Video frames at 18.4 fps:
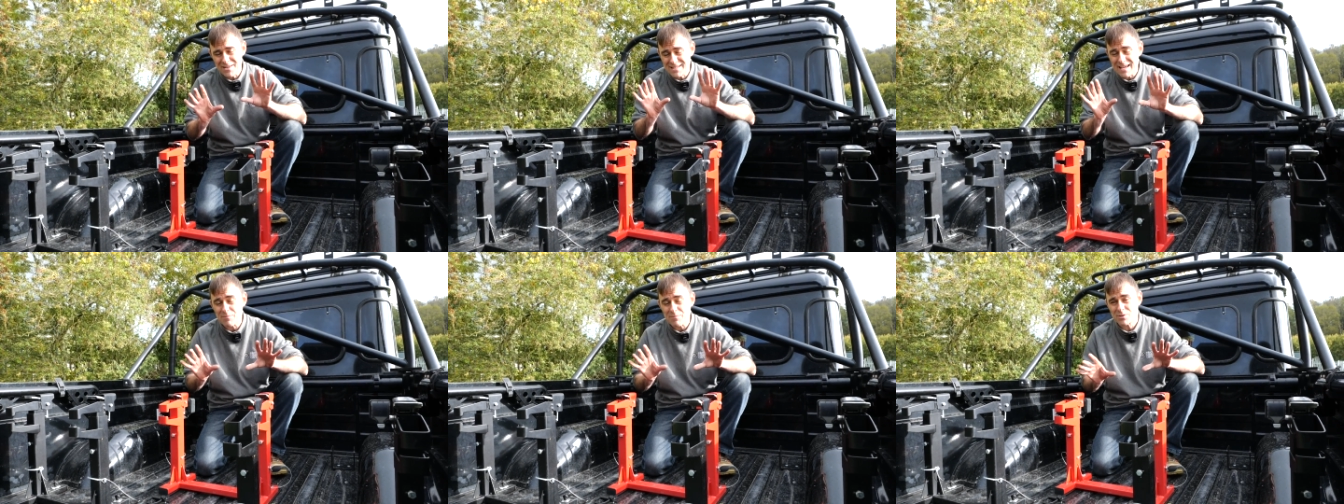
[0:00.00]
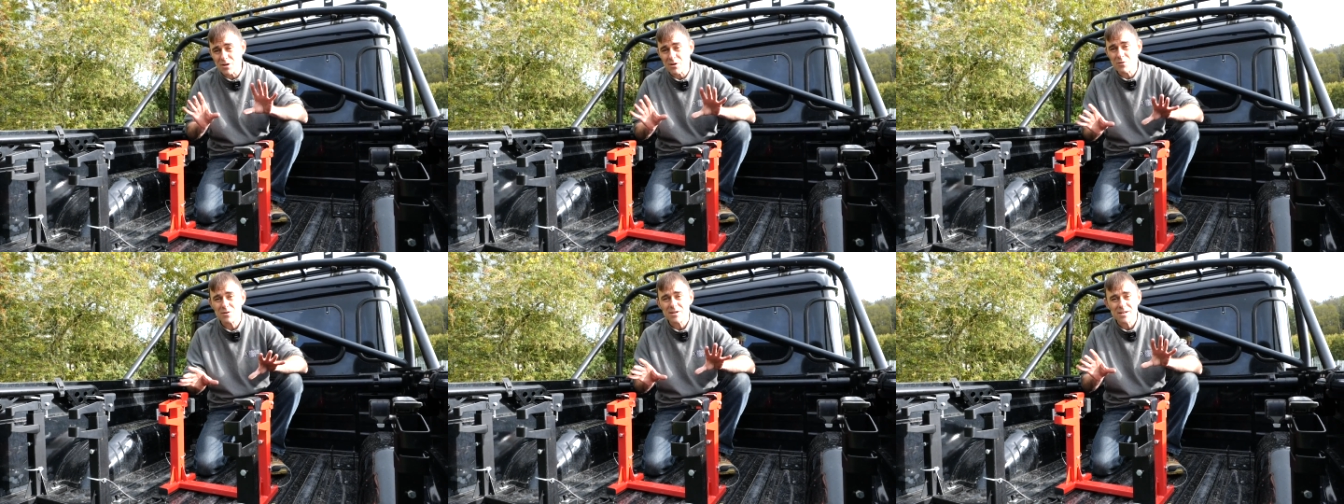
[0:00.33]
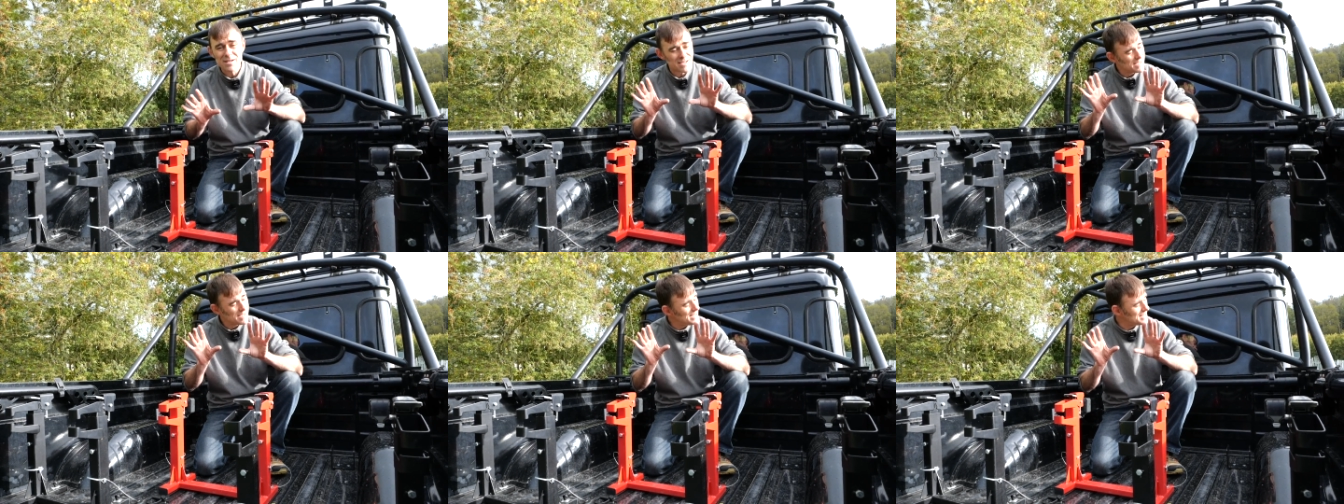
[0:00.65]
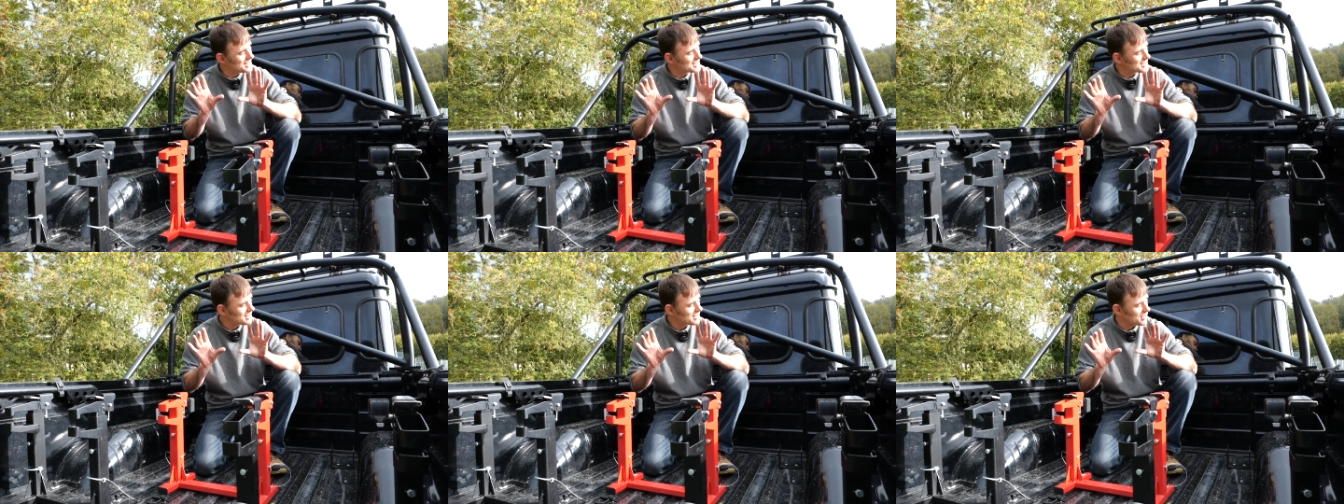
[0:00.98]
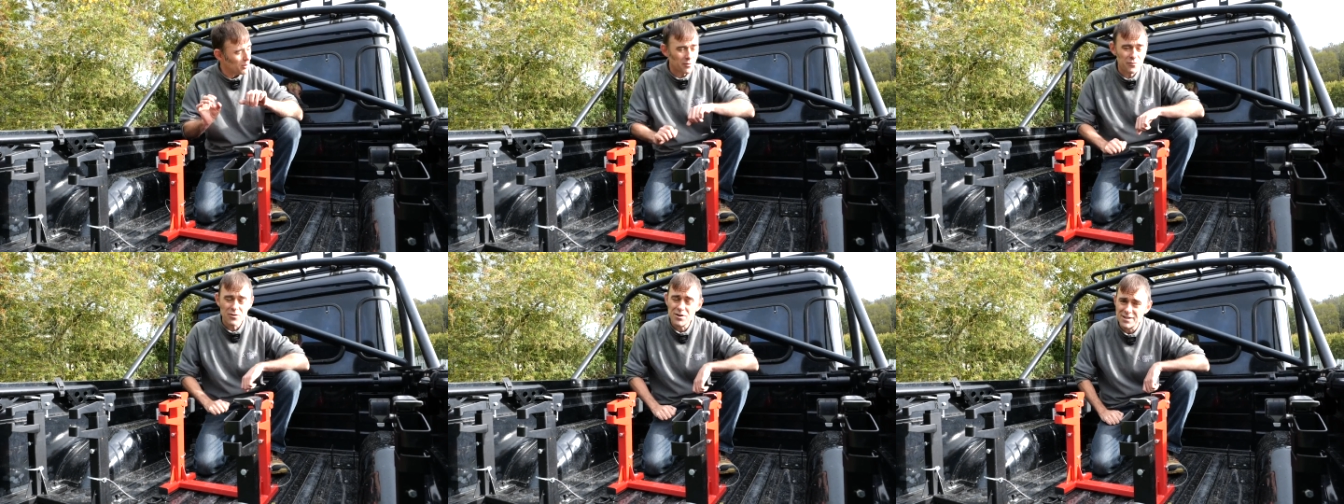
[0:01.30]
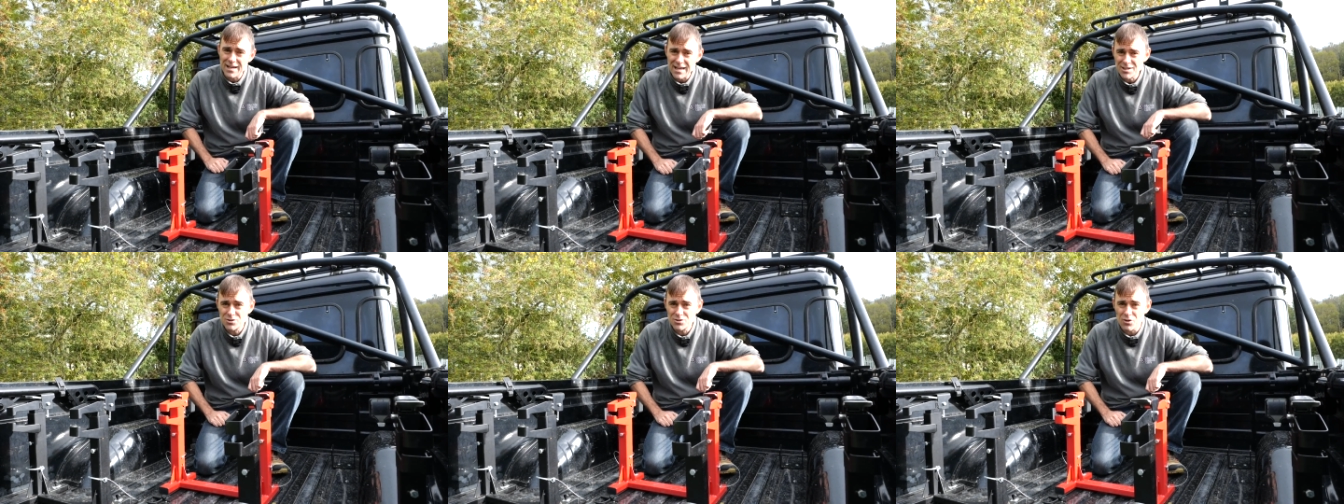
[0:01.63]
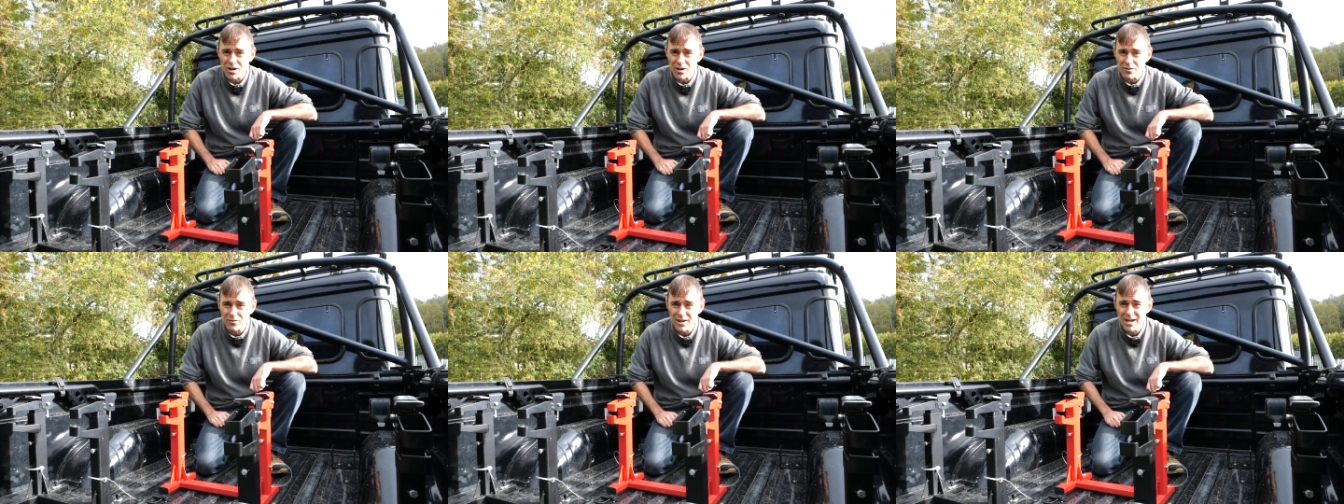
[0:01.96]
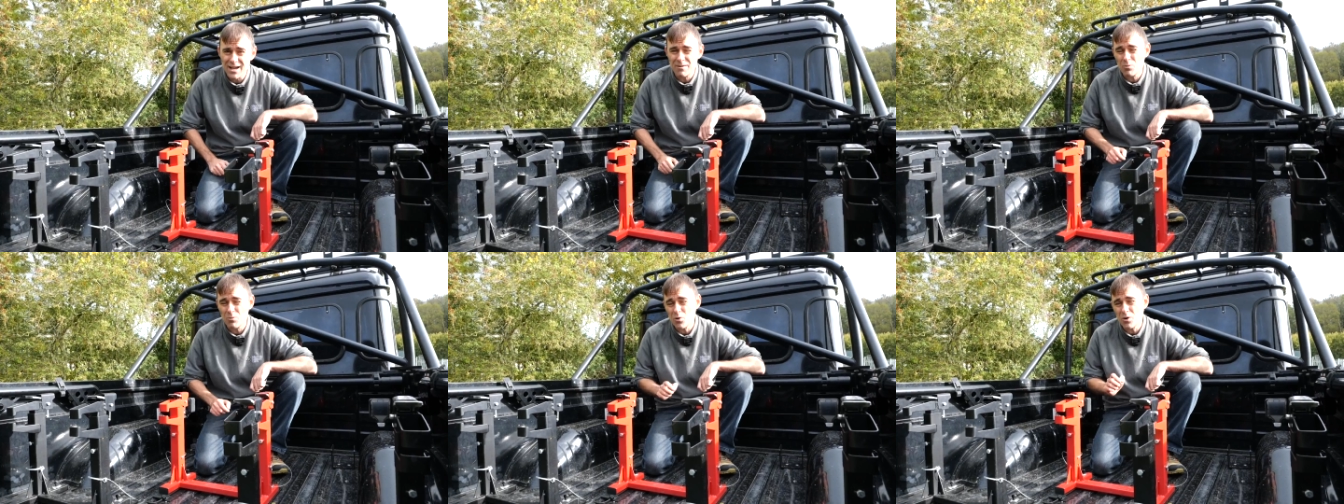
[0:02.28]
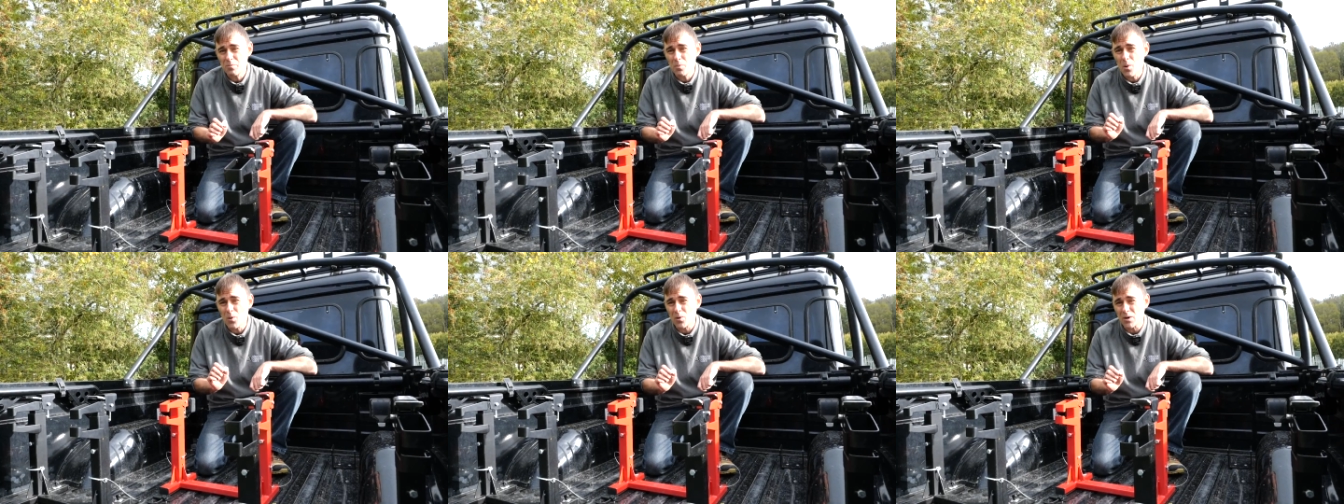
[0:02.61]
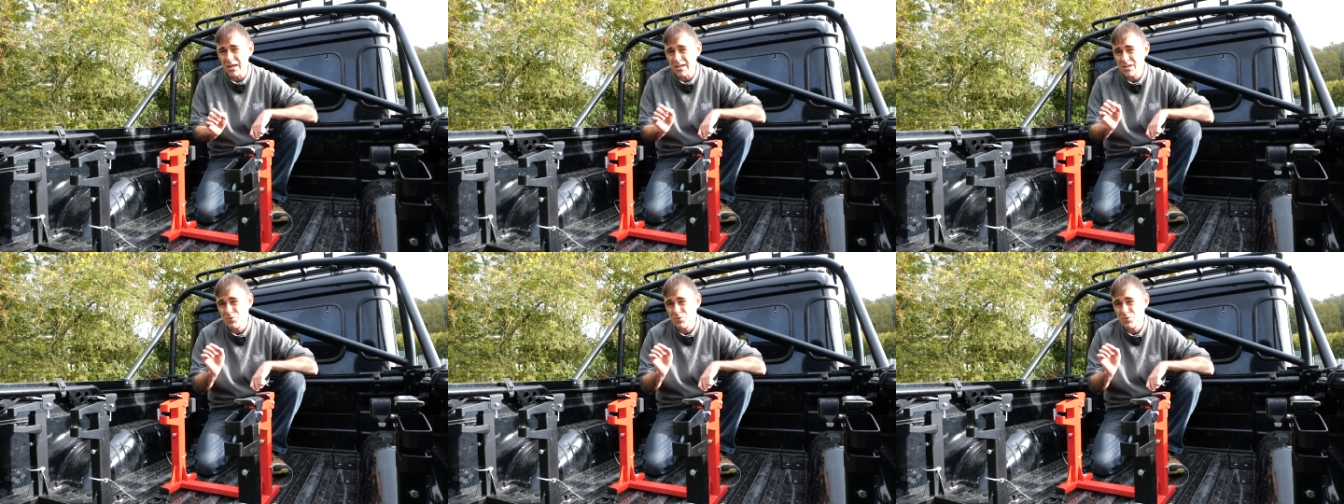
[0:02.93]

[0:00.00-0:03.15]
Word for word: This episode is going for a test drive and more importantly,